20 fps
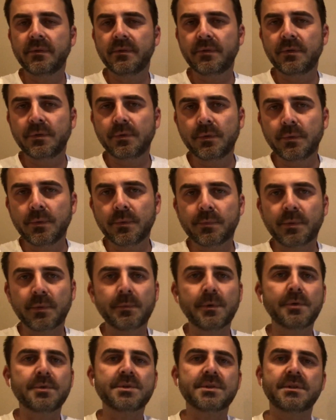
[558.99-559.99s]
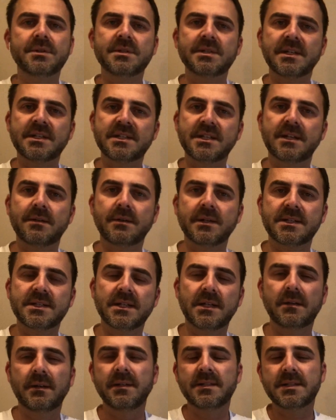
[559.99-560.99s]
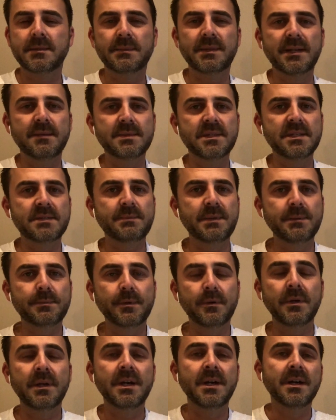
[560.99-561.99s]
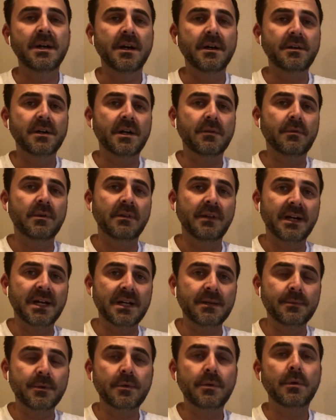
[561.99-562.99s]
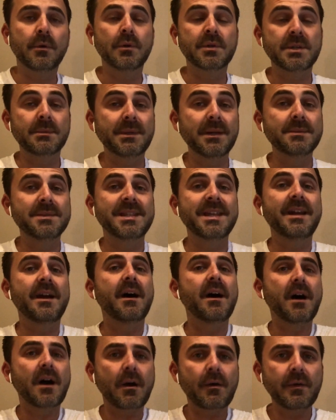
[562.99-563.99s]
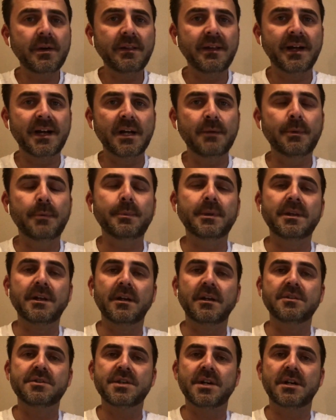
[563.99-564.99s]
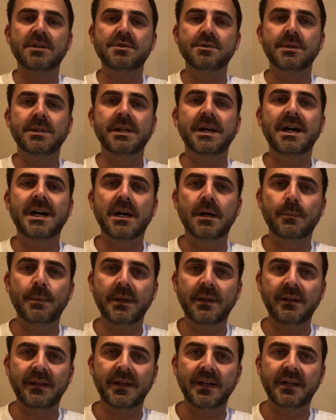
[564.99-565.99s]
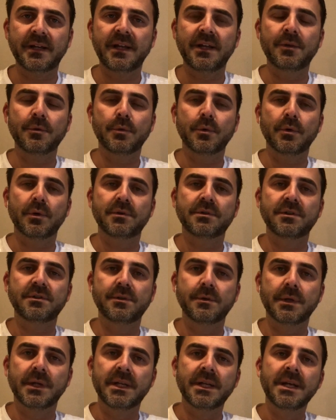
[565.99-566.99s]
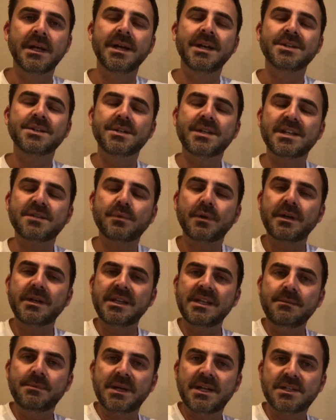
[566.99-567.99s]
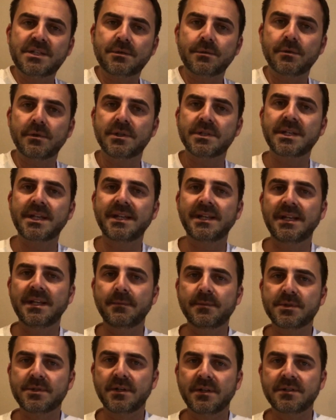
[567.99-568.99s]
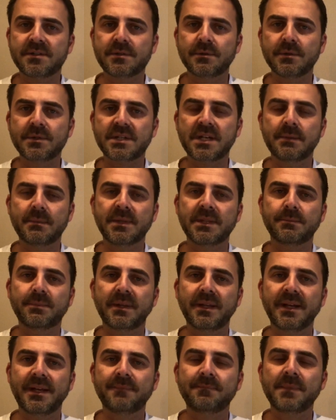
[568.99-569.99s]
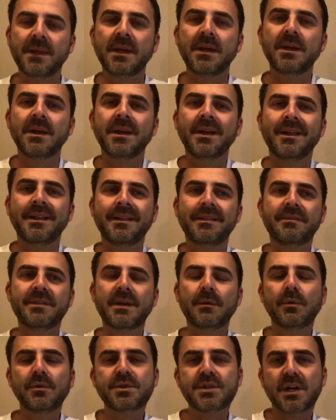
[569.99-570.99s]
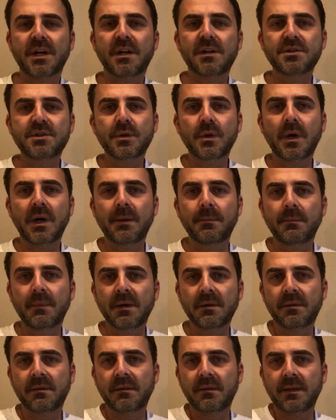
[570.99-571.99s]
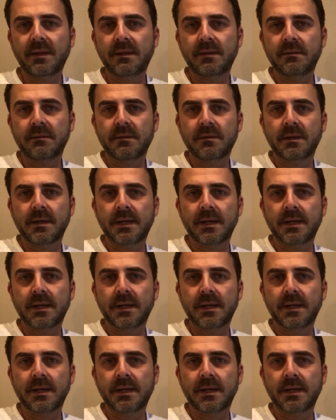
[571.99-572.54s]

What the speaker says: new promotions, et cetera, and sometimes these people are not reliable, or sometimes they are reliable, but they're going to charge you an arm and a leg in order to do it. So that's where eBay stores and Amazon stores come into play. They will charge you a monthly